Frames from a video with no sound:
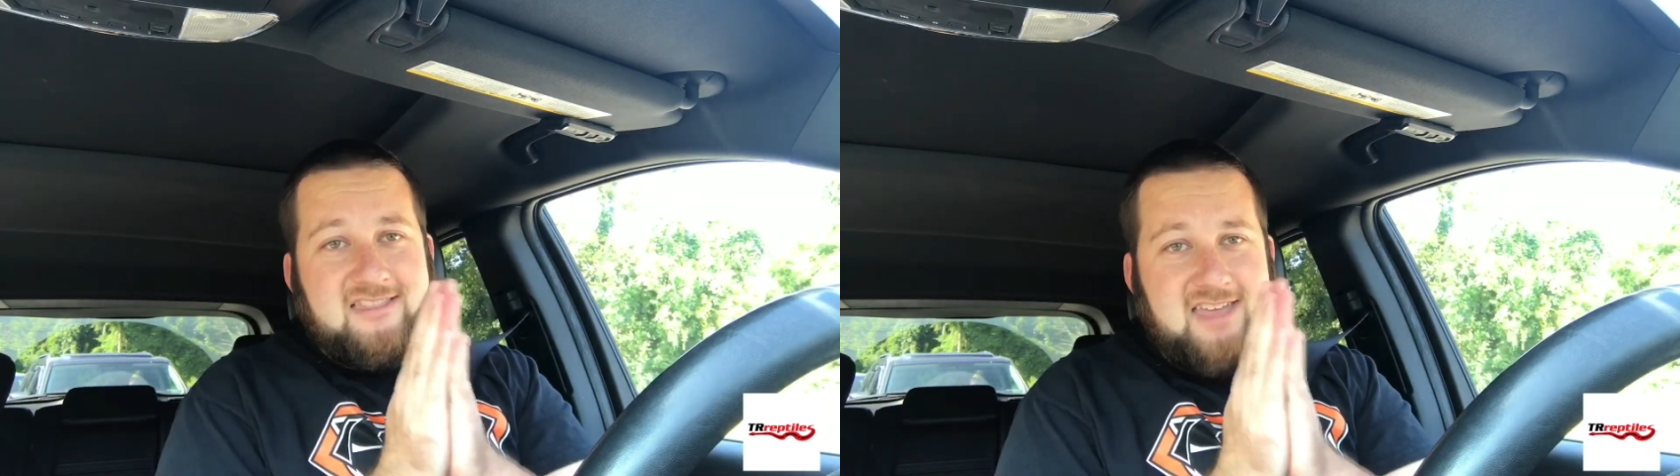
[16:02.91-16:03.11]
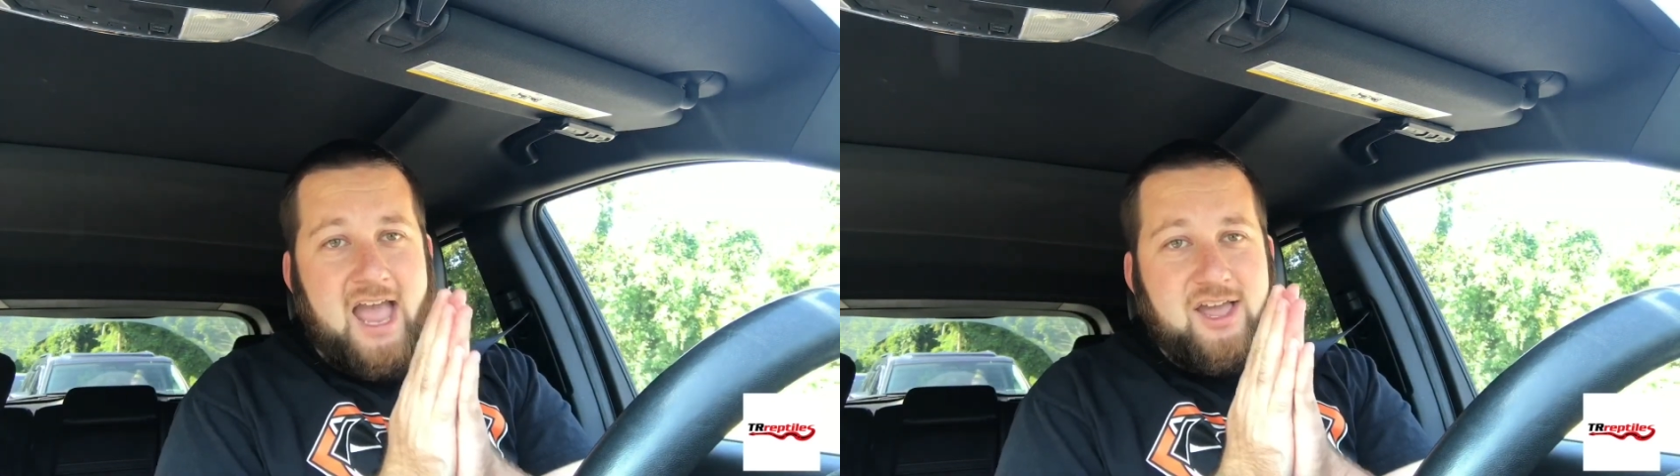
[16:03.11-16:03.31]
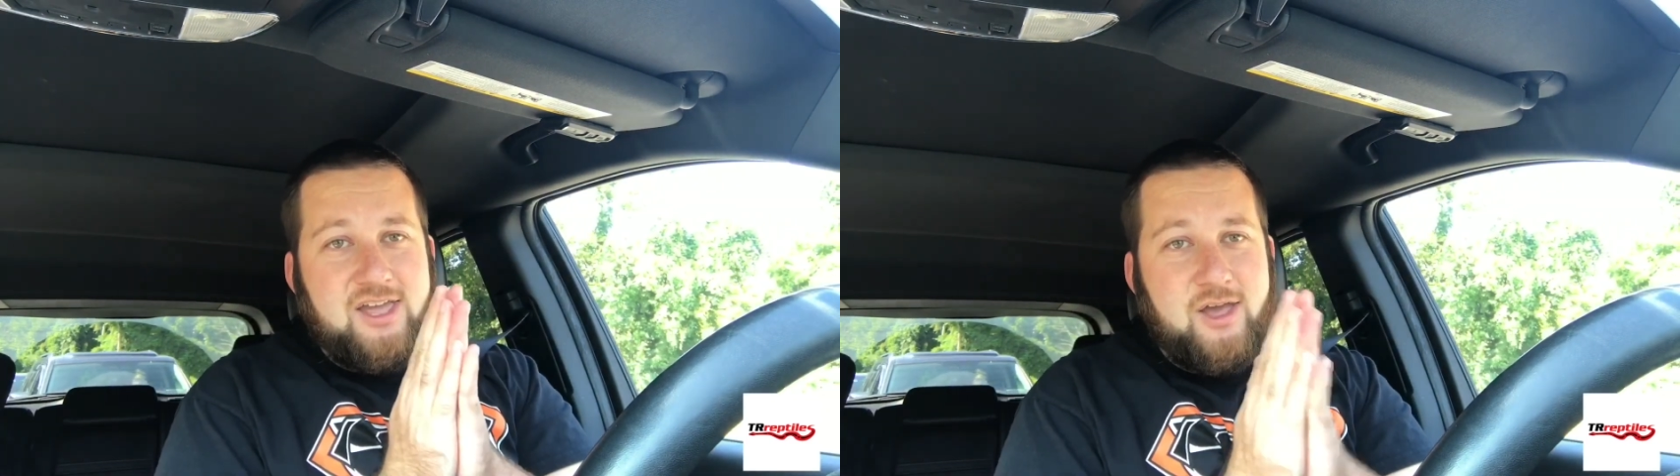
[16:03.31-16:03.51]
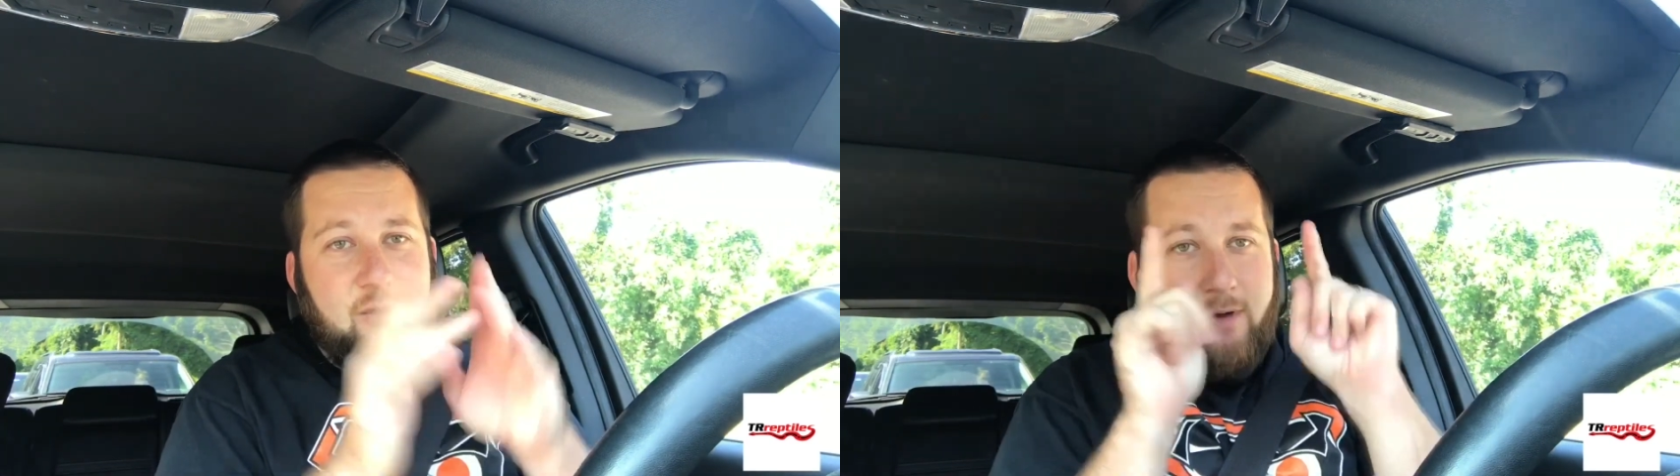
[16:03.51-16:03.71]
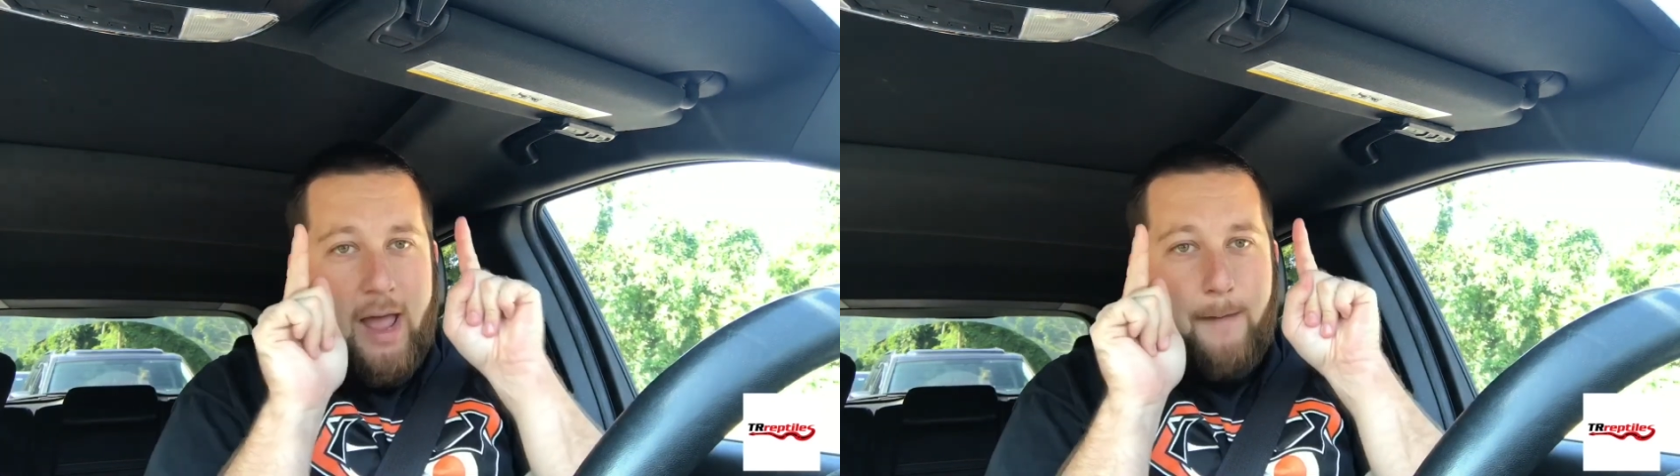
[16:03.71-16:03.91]
Thank
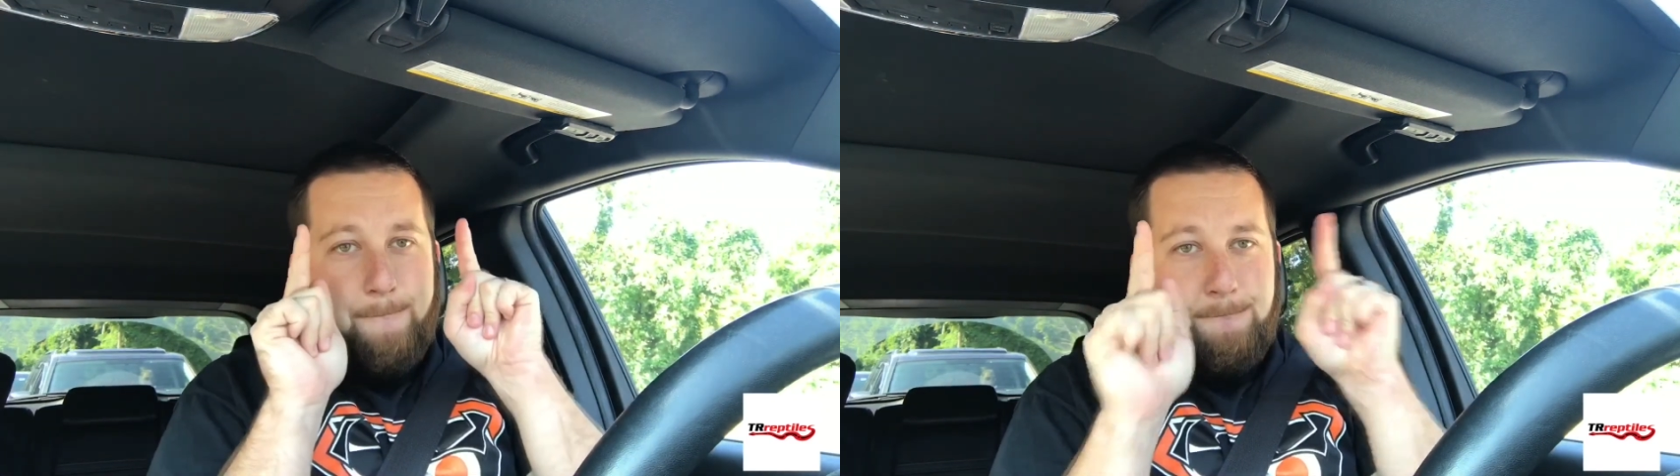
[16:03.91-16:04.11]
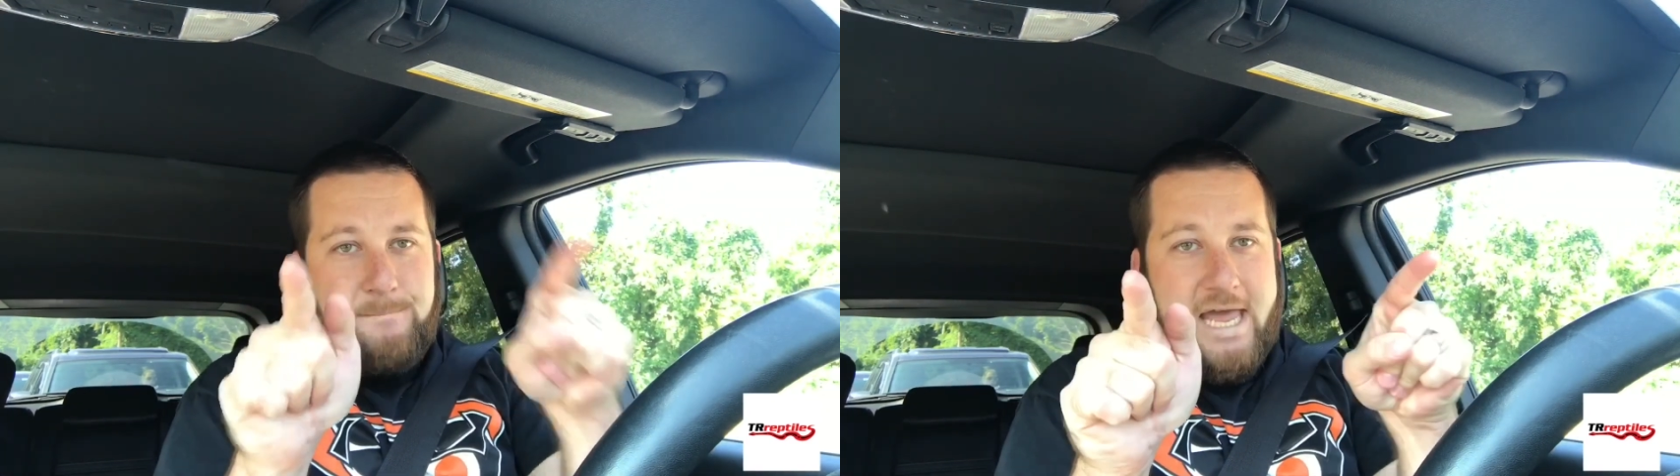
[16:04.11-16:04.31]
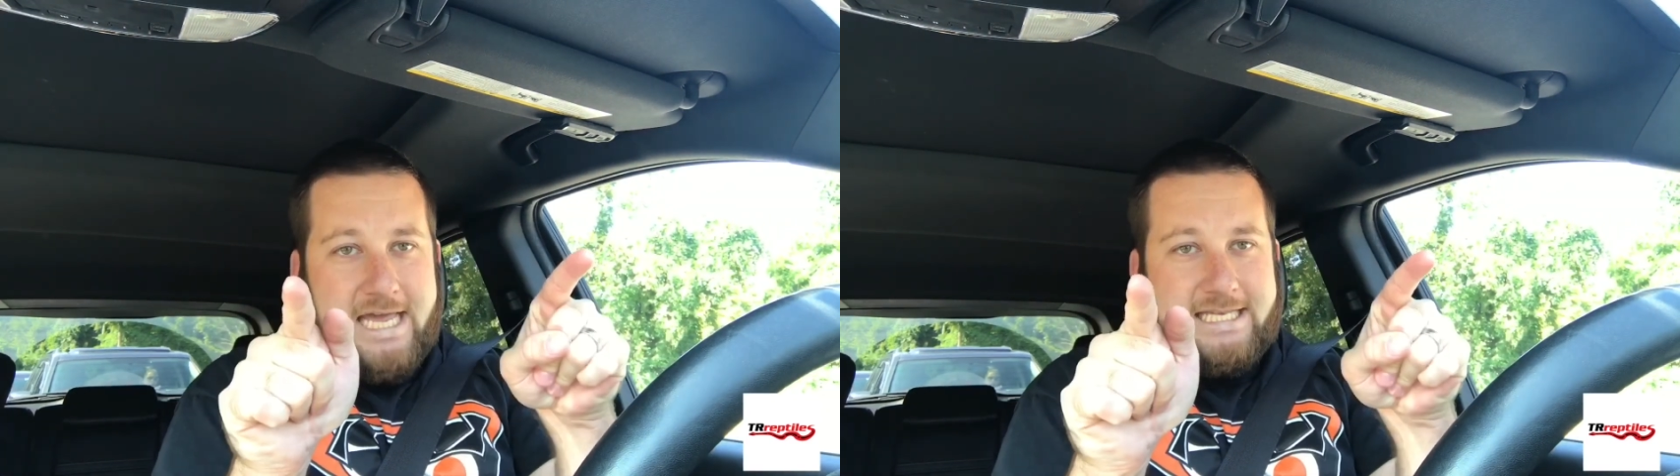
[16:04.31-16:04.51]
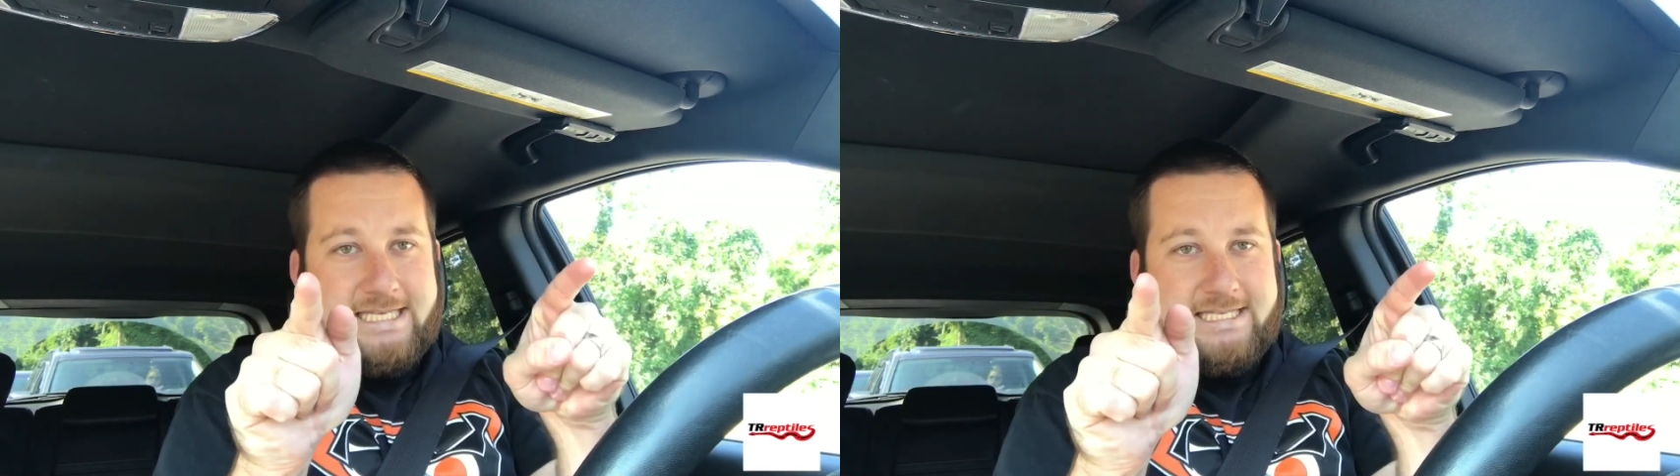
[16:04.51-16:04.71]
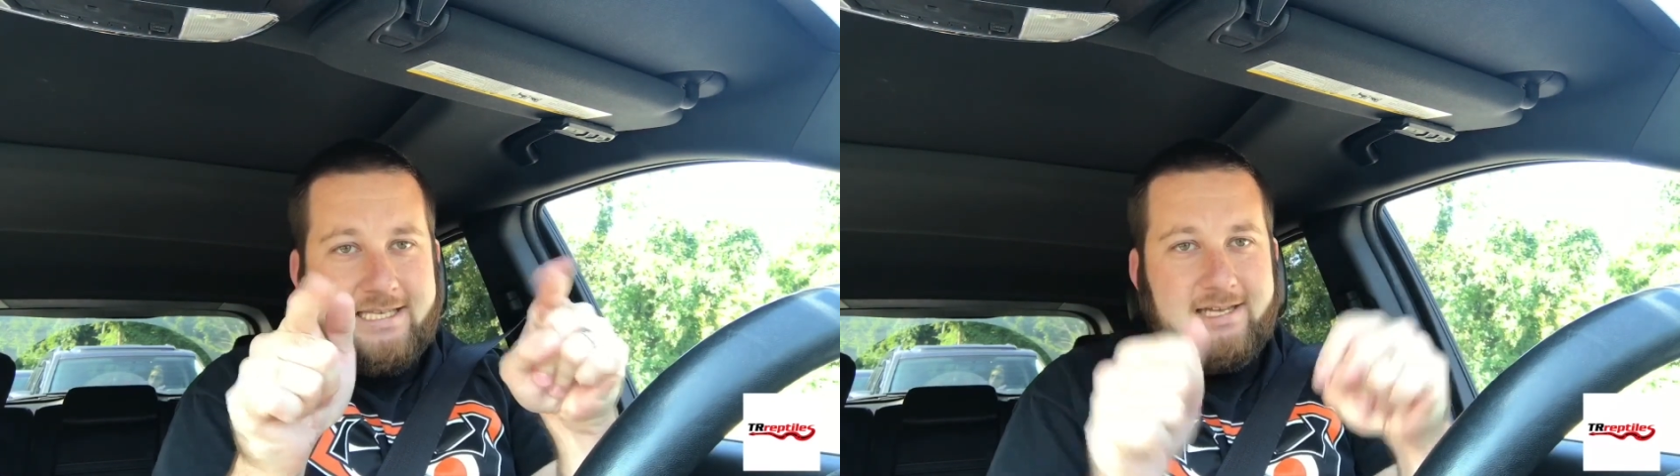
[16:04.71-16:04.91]
you.
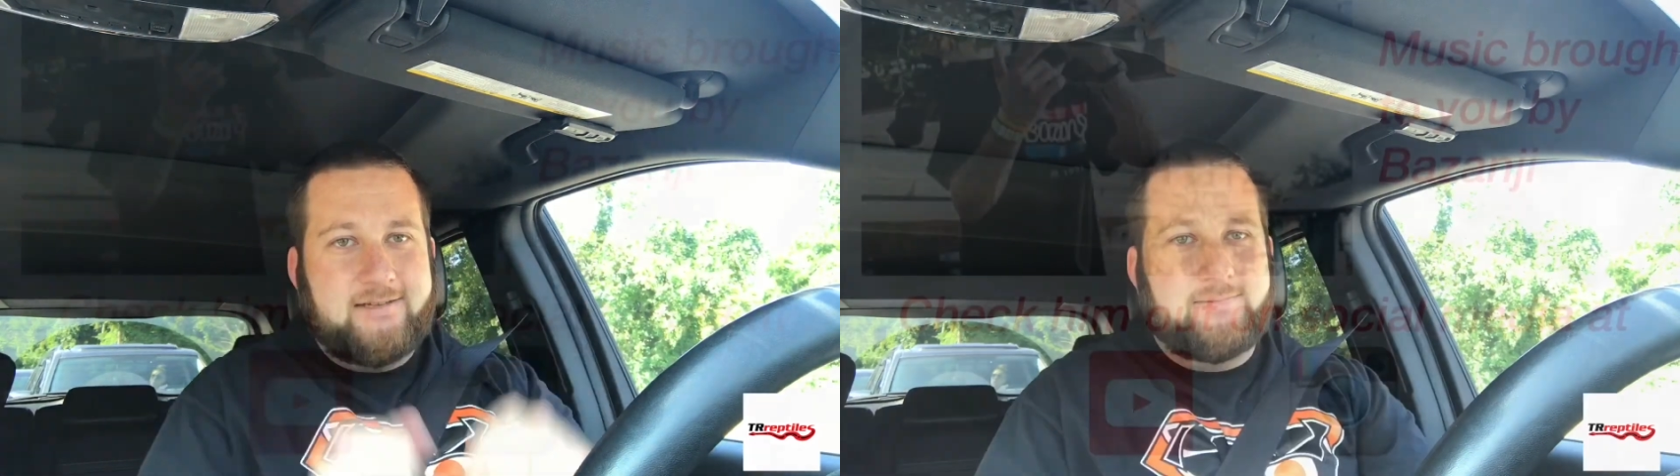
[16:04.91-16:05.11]
Peace.